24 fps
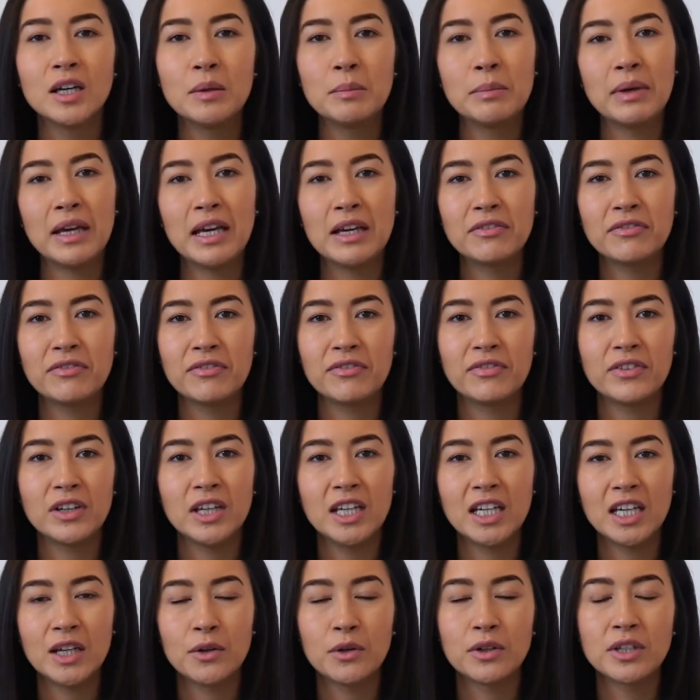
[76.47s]
But if
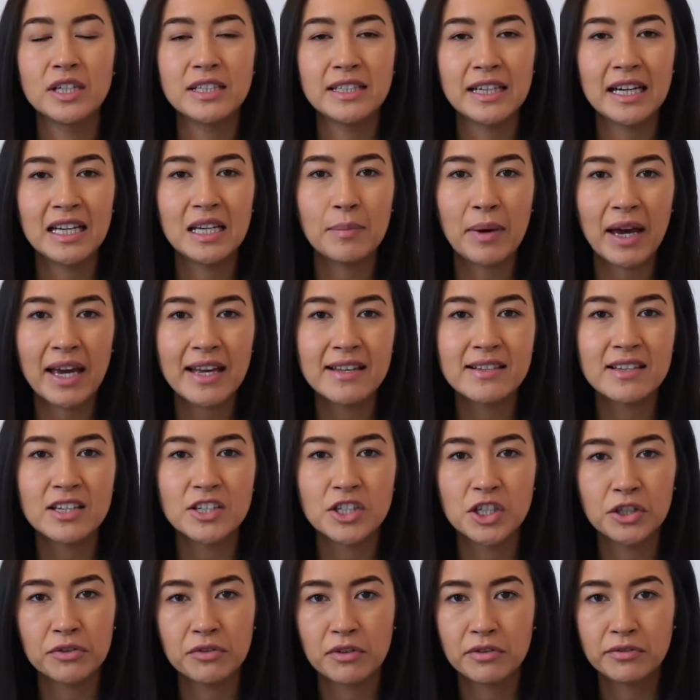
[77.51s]
on a daily
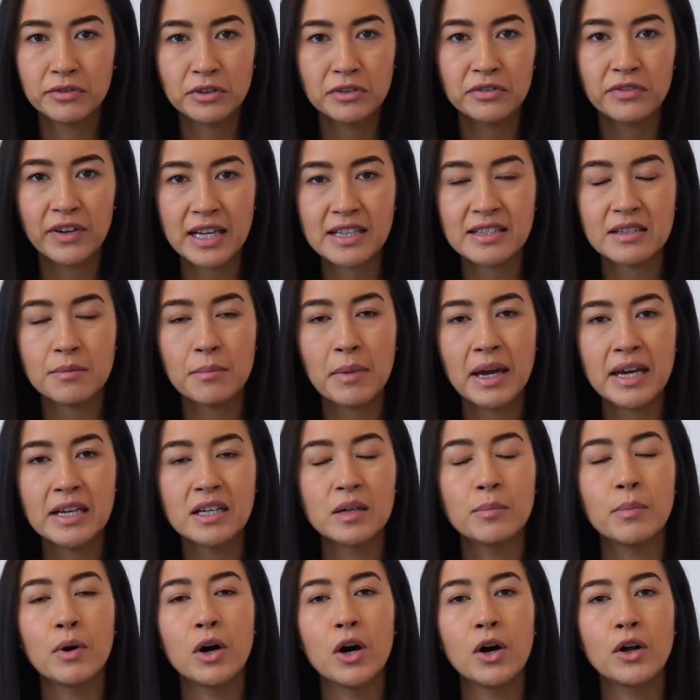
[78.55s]
basis you have a full face of
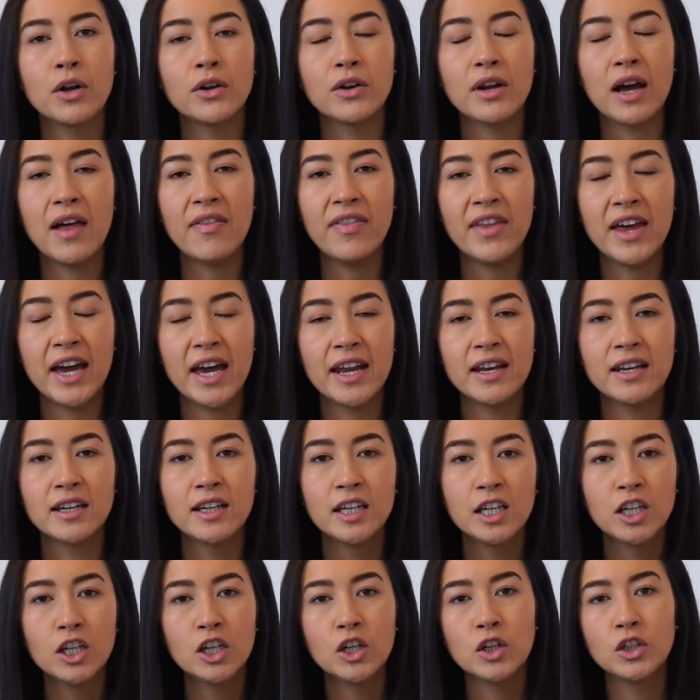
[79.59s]
makeup on and then
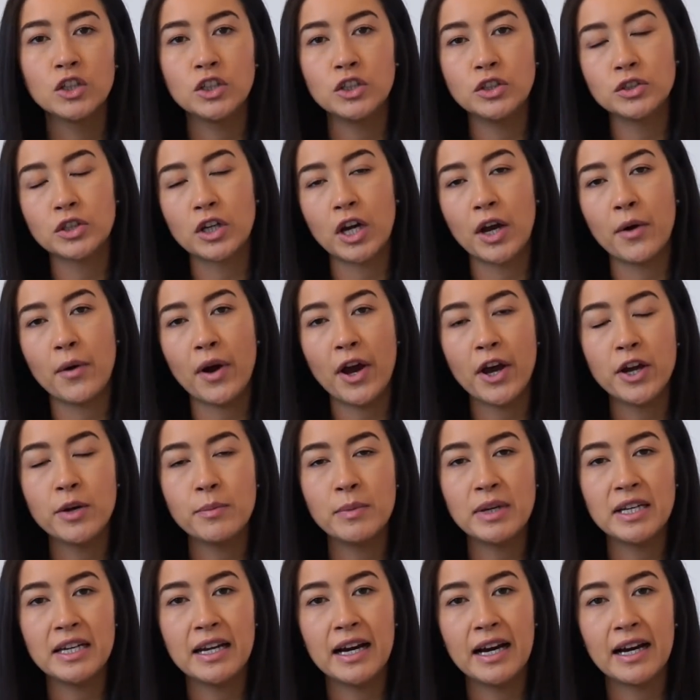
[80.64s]
you go home
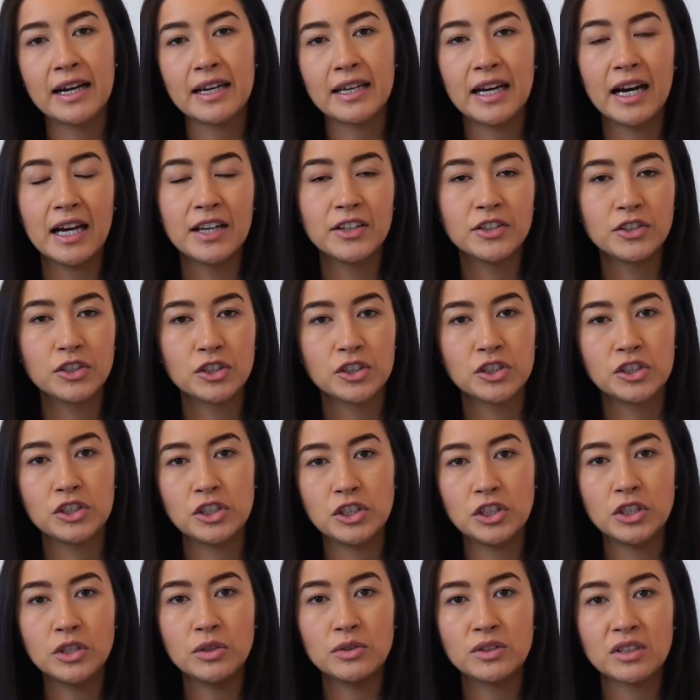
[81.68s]
at night and just
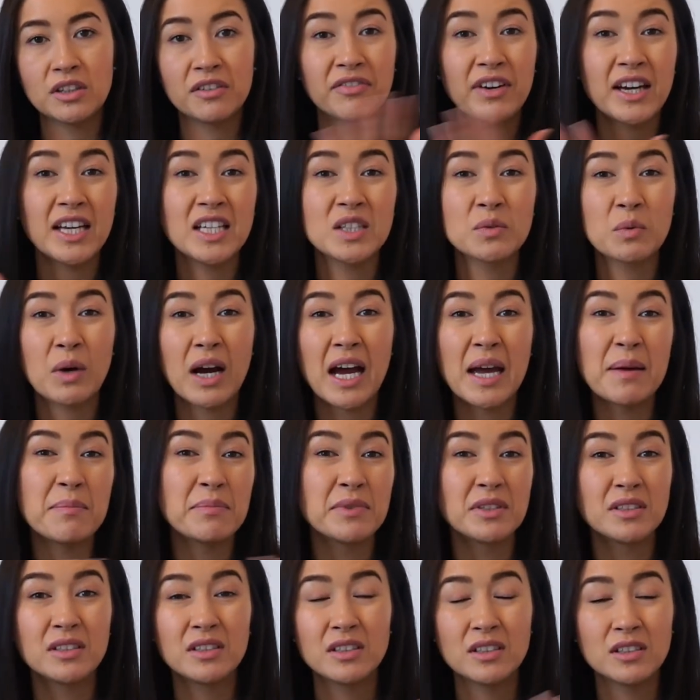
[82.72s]
use a face wipe
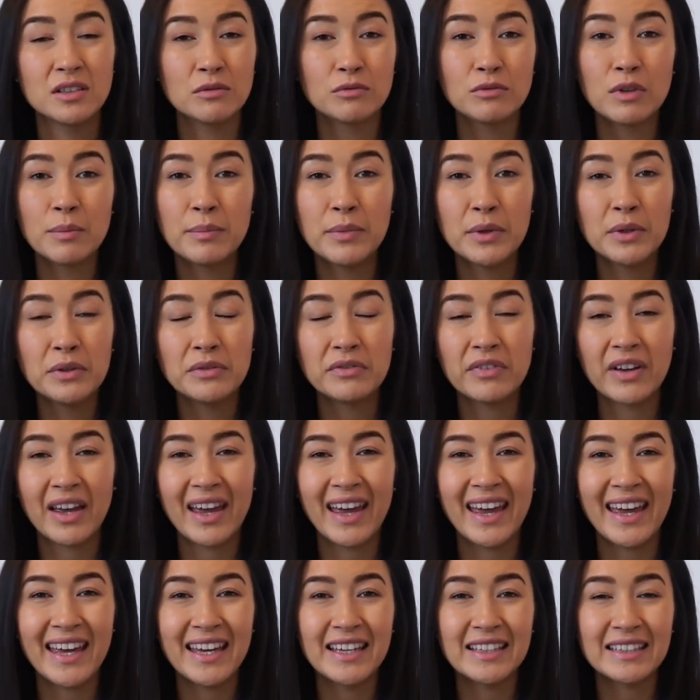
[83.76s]
to remove
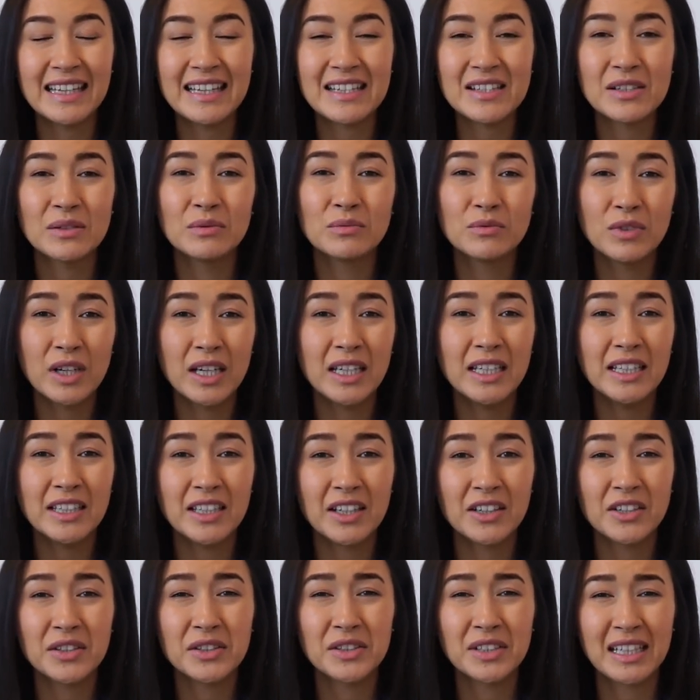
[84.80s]
it, it isn't really
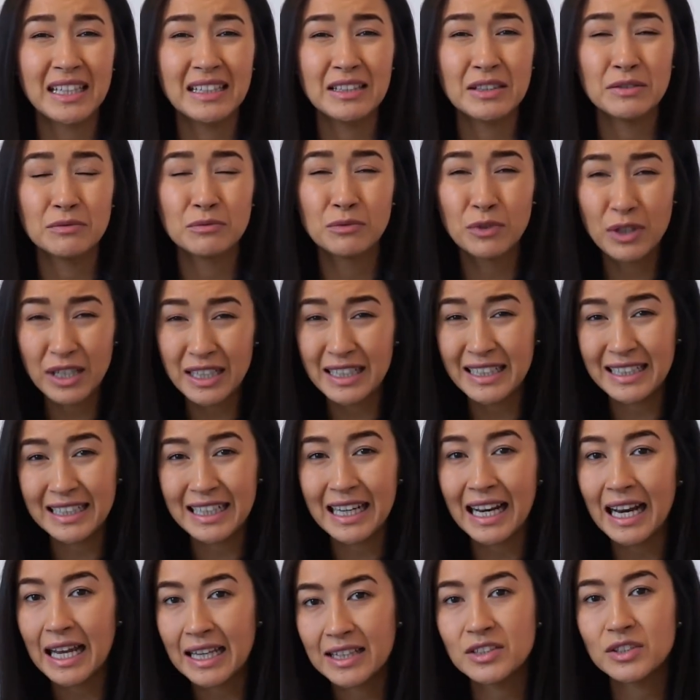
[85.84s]
going to really
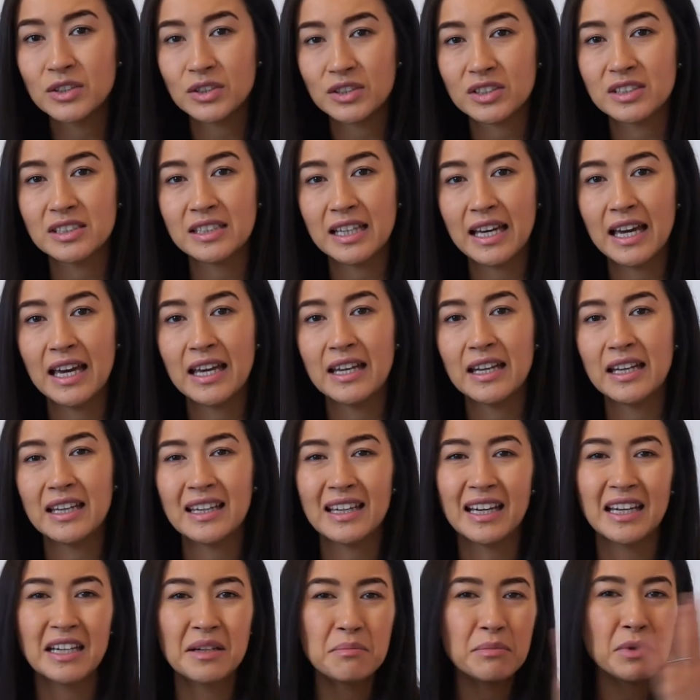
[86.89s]
cleanse your skin. It
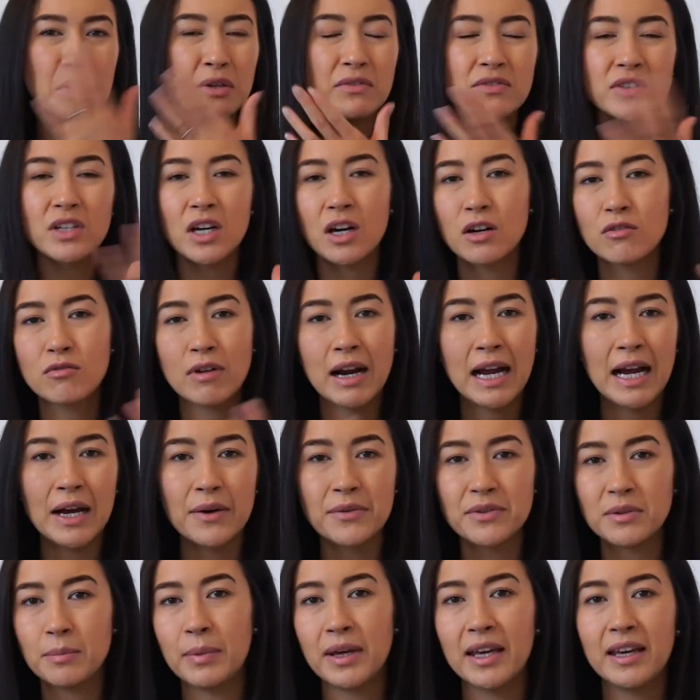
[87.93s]
kind of moves it
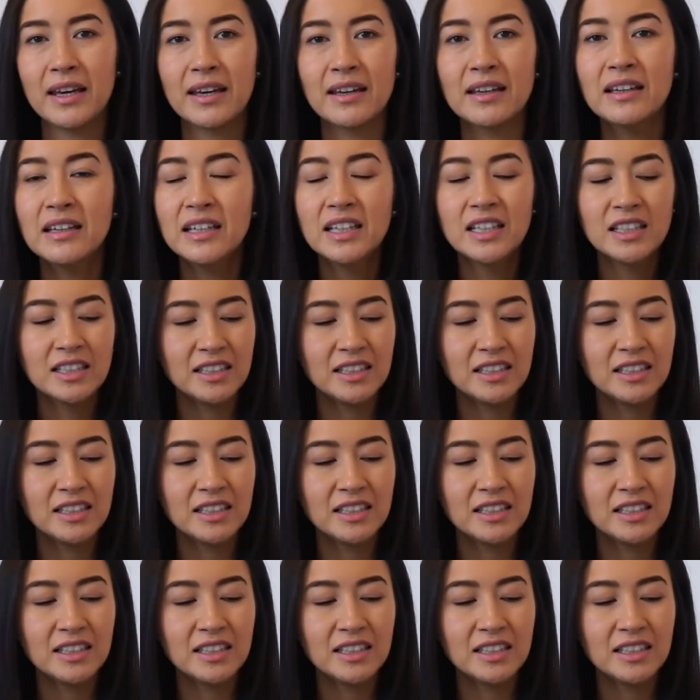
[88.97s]
around a bit.